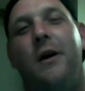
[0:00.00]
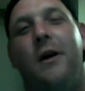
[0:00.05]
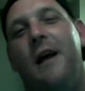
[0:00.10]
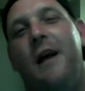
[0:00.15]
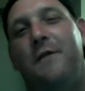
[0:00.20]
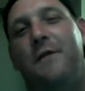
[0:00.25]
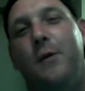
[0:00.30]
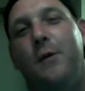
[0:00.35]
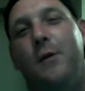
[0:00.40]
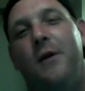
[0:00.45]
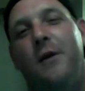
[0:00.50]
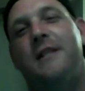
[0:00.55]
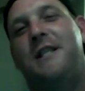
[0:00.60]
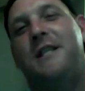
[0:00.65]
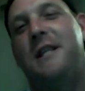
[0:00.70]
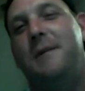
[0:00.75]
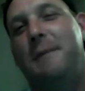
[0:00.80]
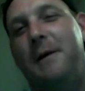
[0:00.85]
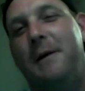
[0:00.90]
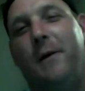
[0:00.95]
If you want to
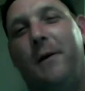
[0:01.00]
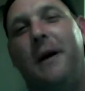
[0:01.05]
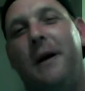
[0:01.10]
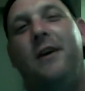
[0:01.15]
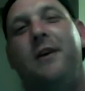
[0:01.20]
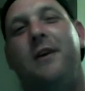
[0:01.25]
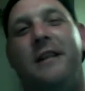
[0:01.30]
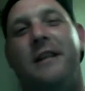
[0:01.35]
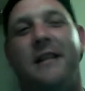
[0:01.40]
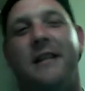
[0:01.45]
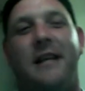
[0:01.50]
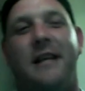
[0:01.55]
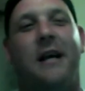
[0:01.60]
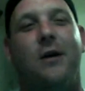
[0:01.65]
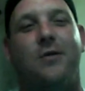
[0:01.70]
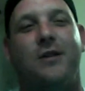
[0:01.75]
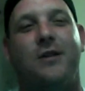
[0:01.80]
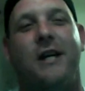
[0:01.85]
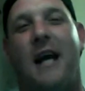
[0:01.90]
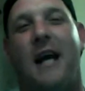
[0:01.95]
see me wearing it, then
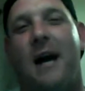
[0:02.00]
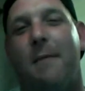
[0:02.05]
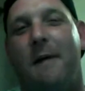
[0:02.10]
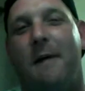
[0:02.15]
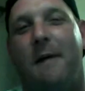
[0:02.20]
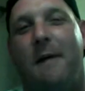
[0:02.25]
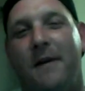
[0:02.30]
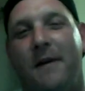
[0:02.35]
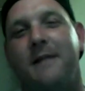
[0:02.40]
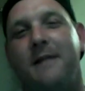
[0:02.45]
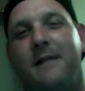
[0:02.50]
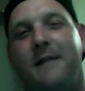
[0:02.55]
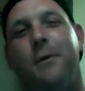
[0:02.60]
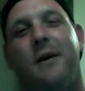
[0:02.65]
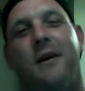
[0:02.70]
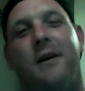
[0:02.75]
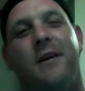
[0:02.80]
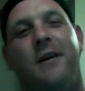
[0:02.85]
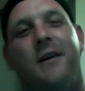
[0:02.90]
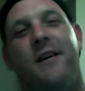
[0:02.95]
go check out my Facebook.